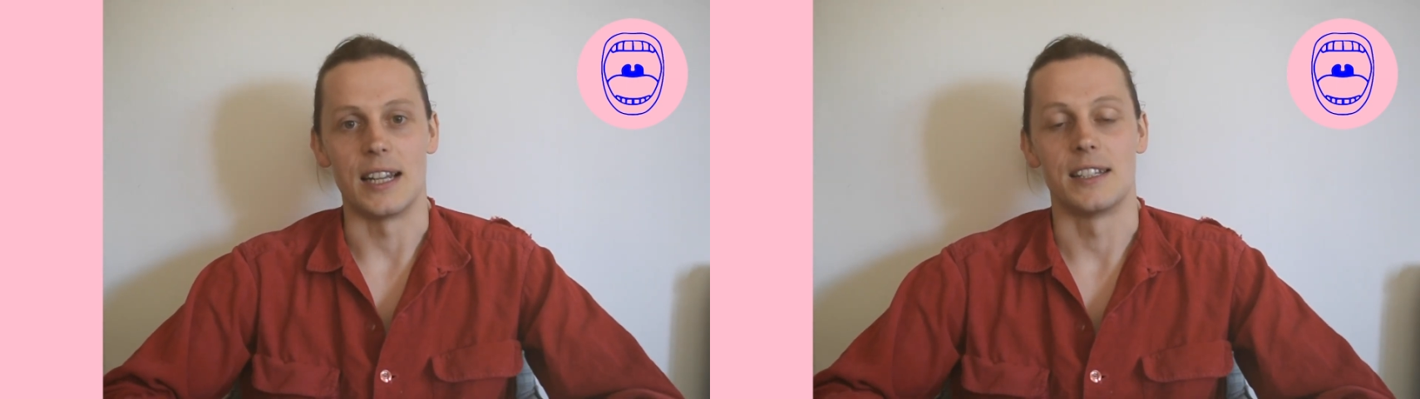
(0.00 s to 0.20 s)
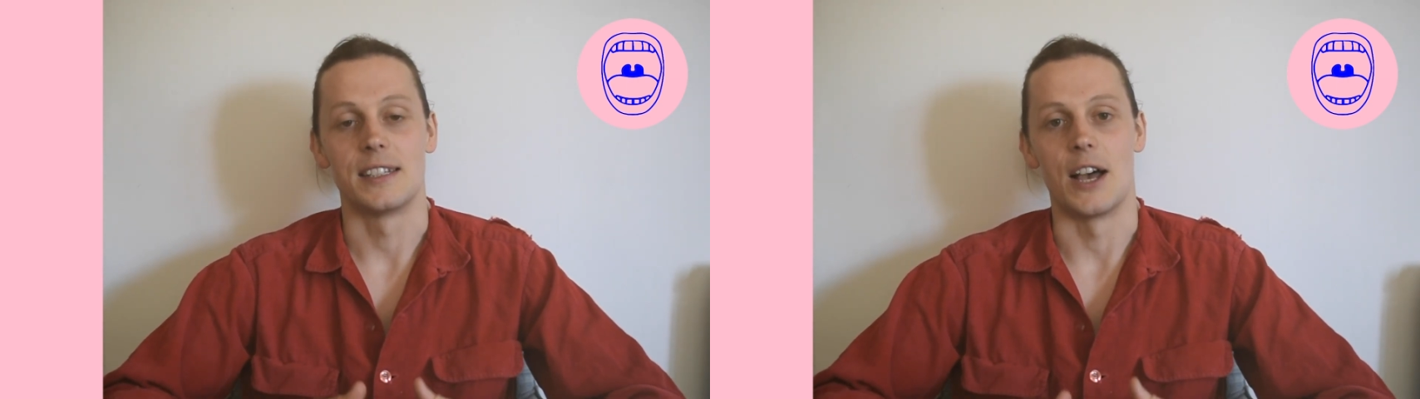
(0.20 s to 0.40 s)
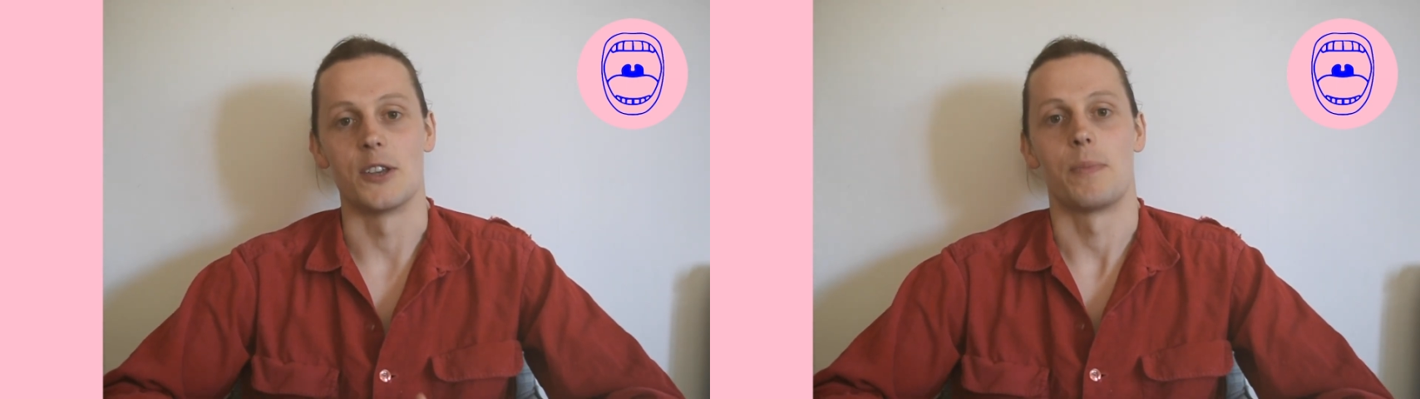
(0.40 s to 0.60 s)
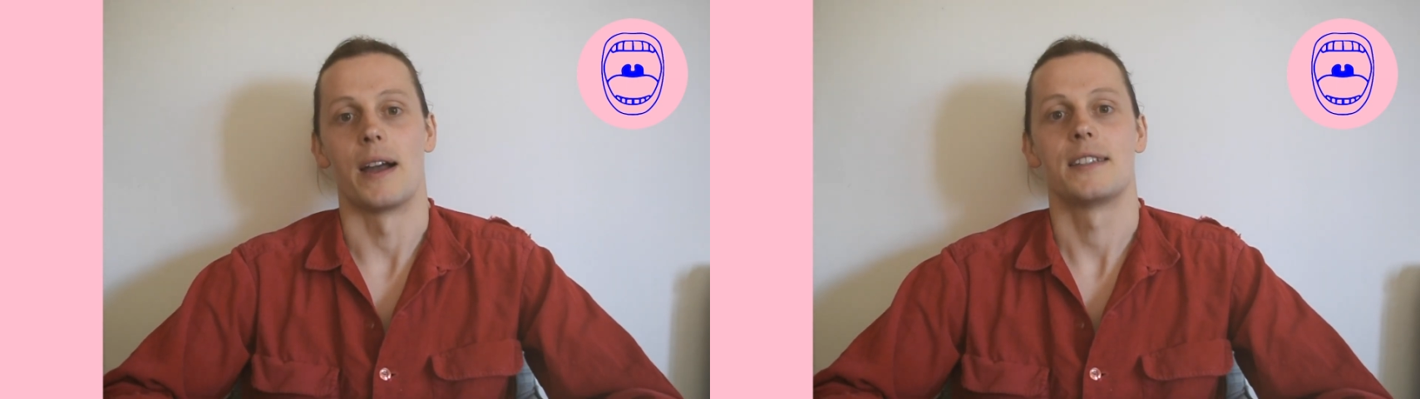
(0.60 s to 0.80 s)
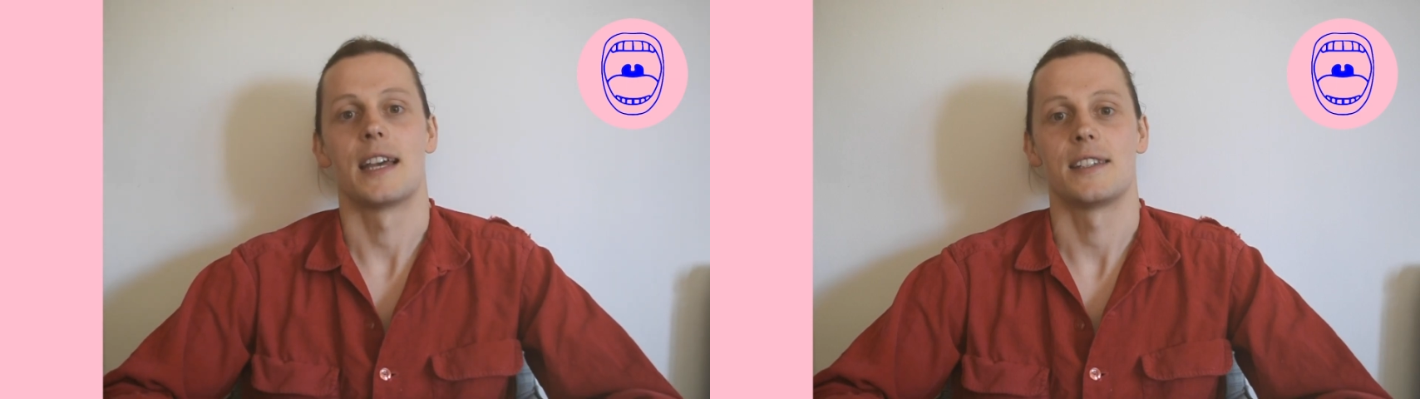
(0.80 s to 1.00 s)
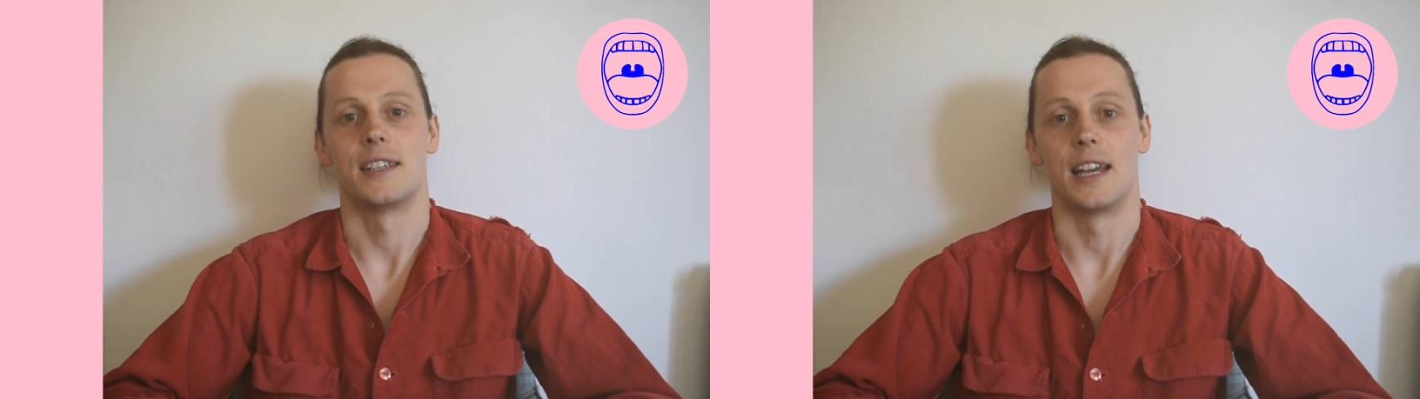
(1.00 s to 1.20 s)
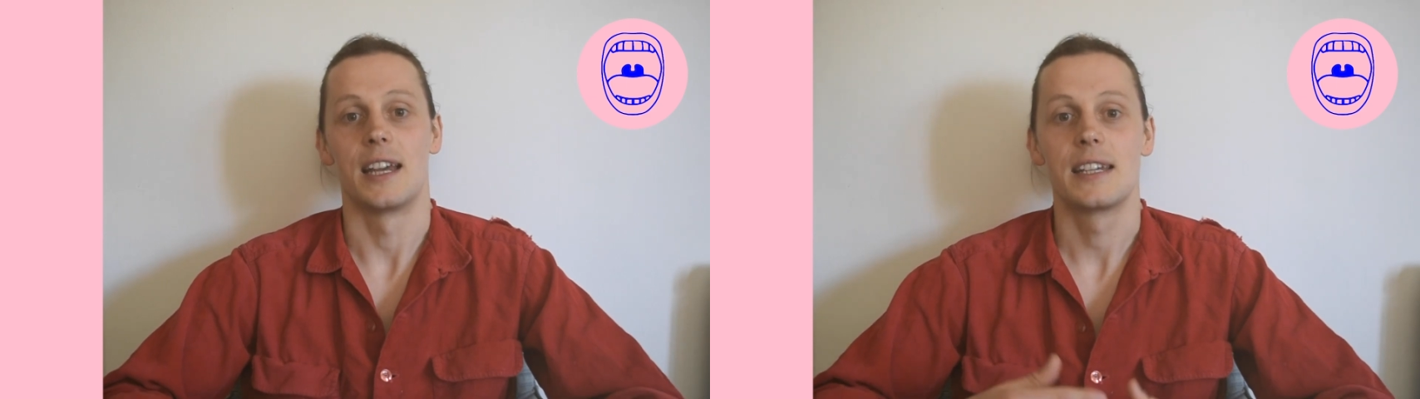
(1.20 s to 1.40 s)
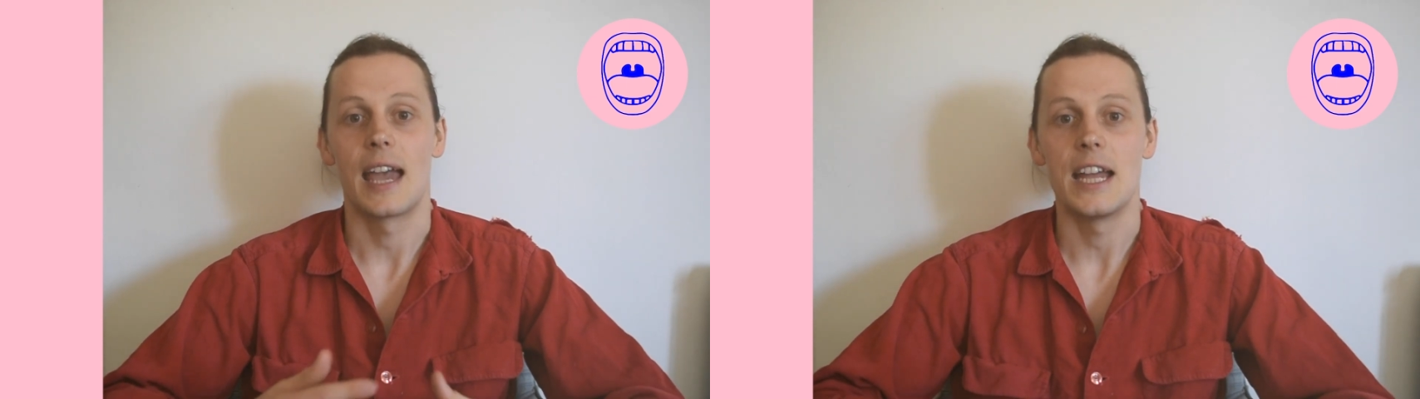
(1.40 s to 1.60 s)
and sales by testing
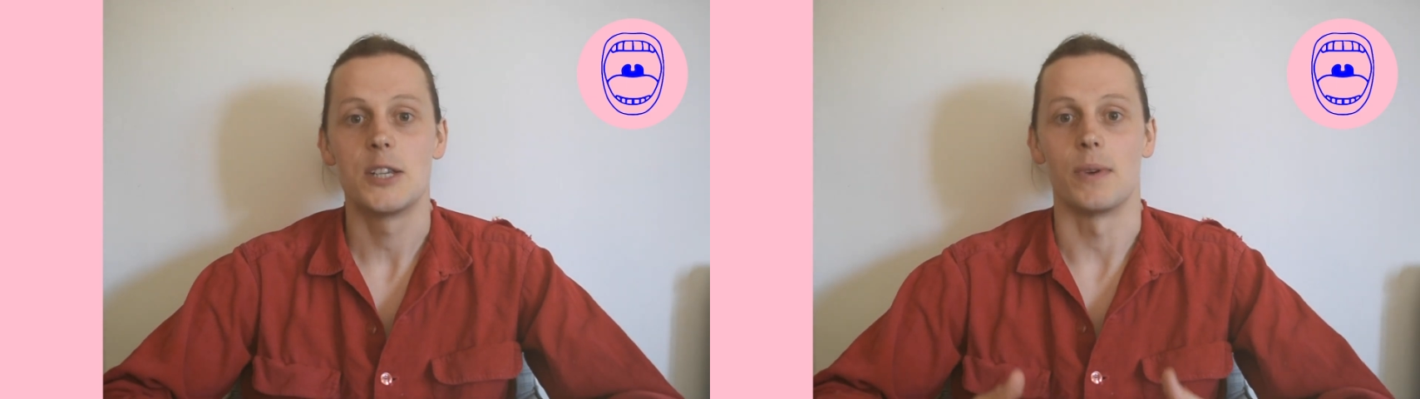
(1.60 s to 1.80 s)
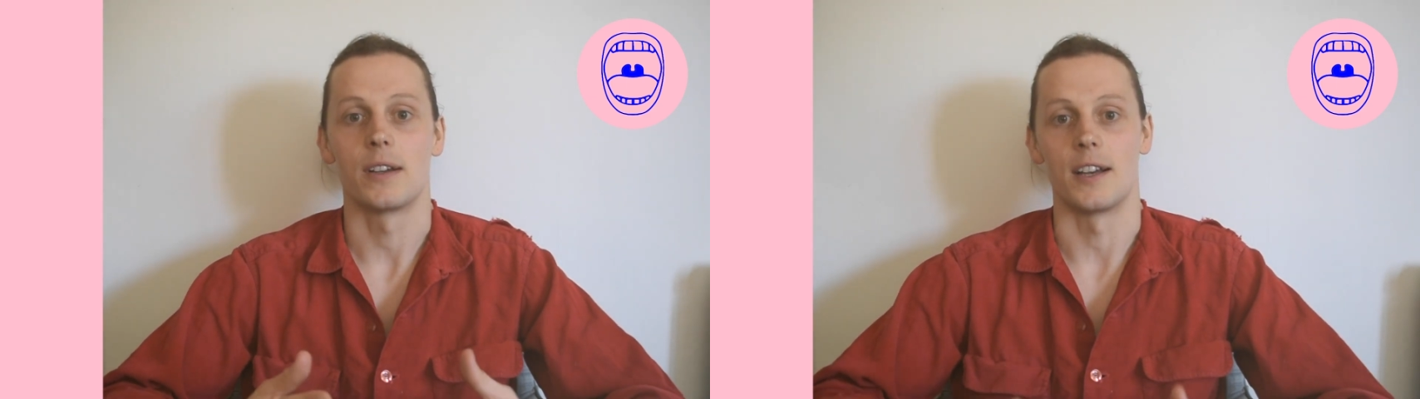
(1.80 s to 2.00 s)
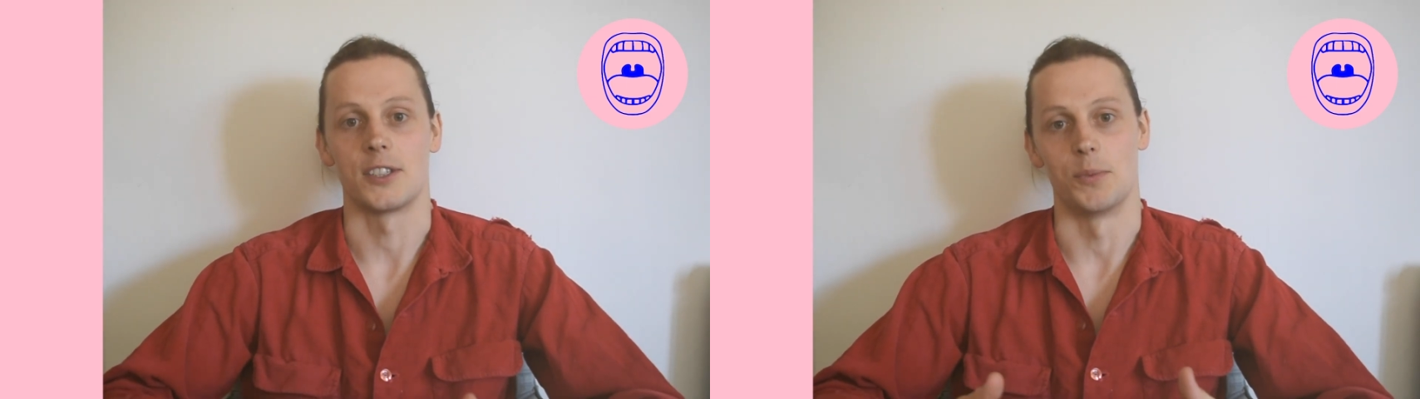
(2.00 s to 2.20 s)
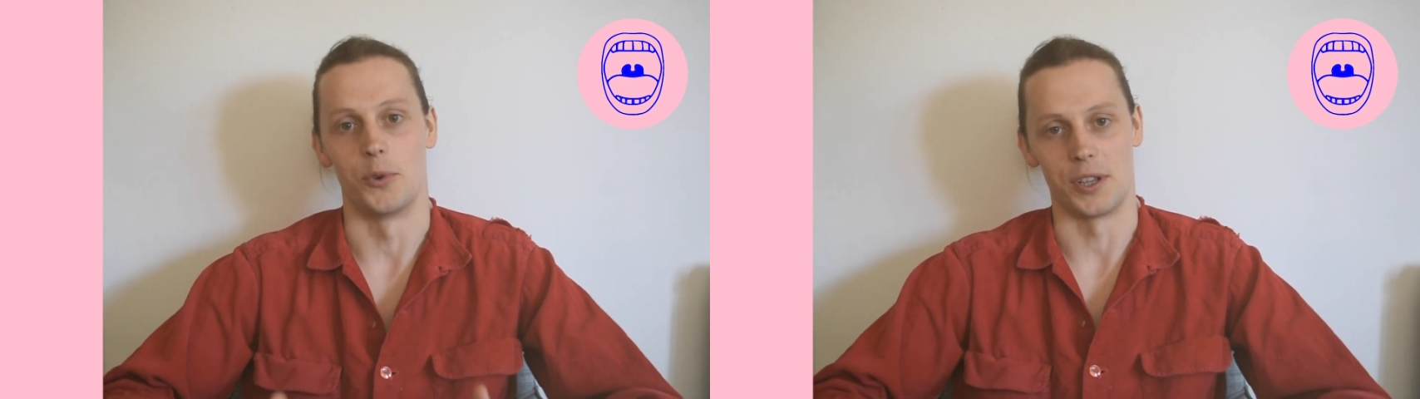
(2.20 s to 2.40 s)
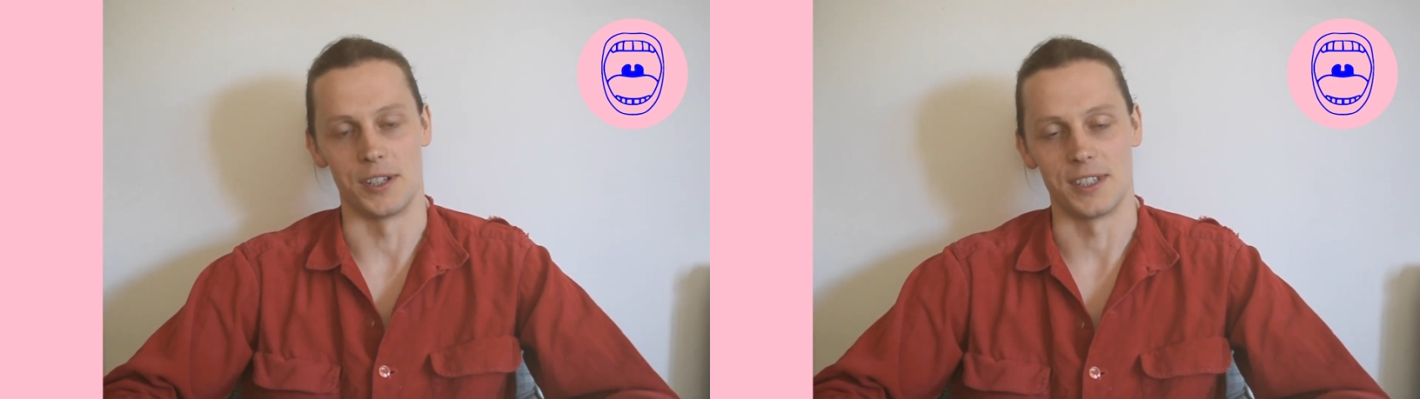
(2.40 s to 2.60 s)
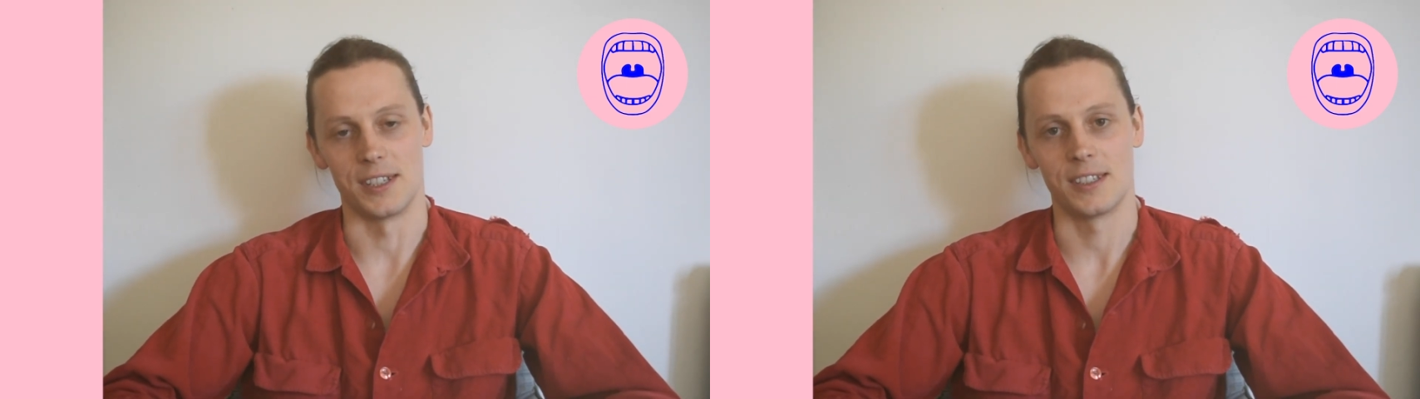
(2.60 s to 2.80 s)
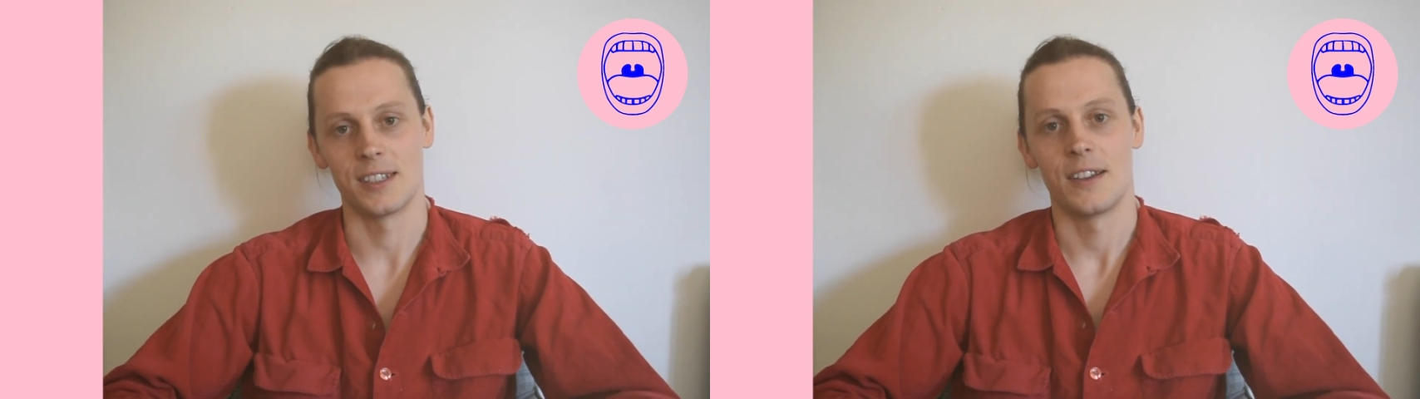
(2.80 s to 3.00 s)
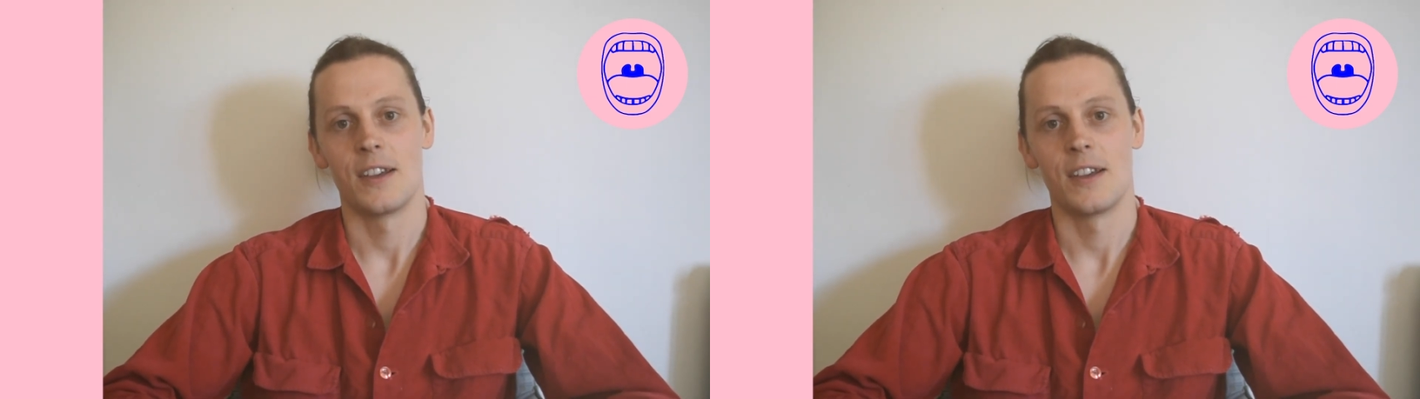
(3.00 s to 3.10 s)
engagement custom audiences,